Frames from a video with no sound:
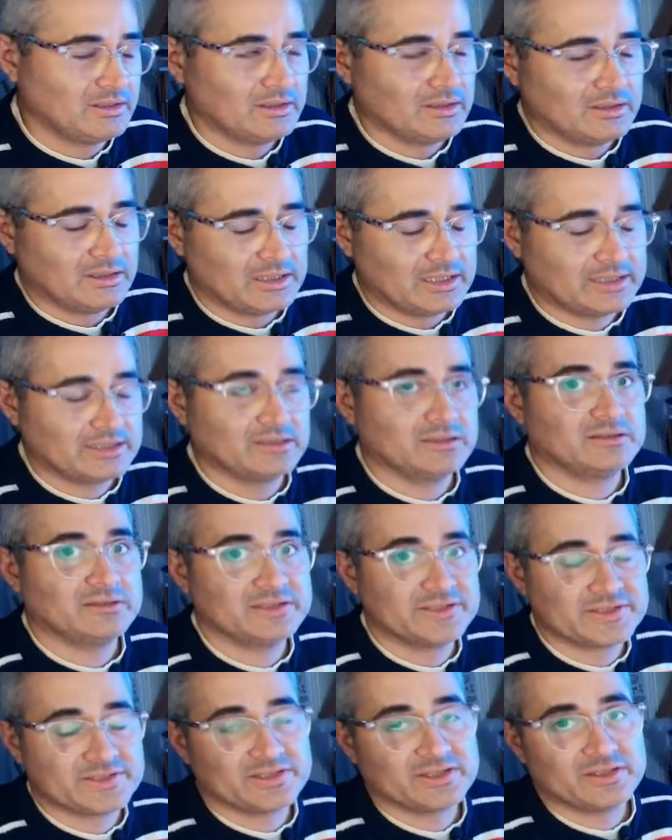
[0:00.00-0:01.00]
I can only
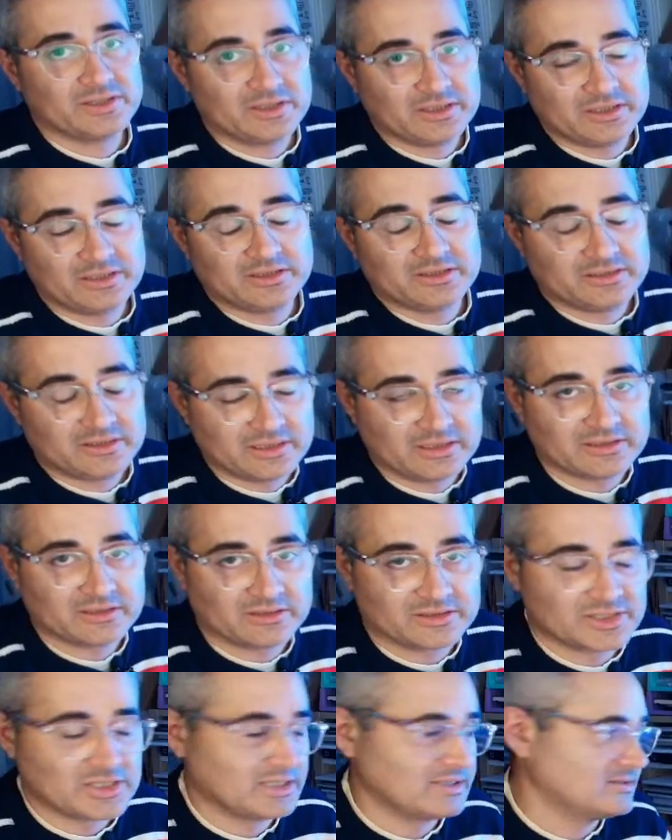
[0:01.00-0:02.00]
see
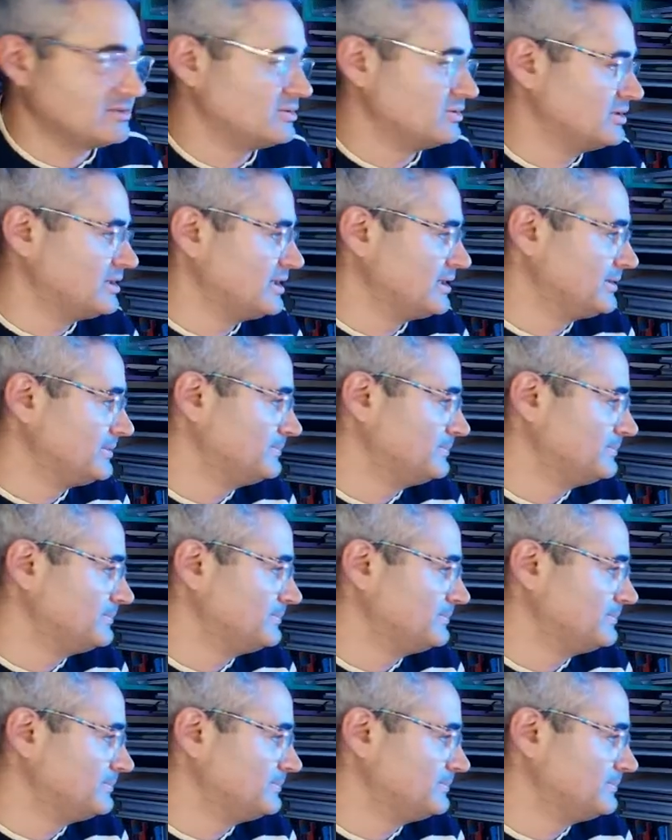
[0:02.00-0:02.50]
TikTok chat today.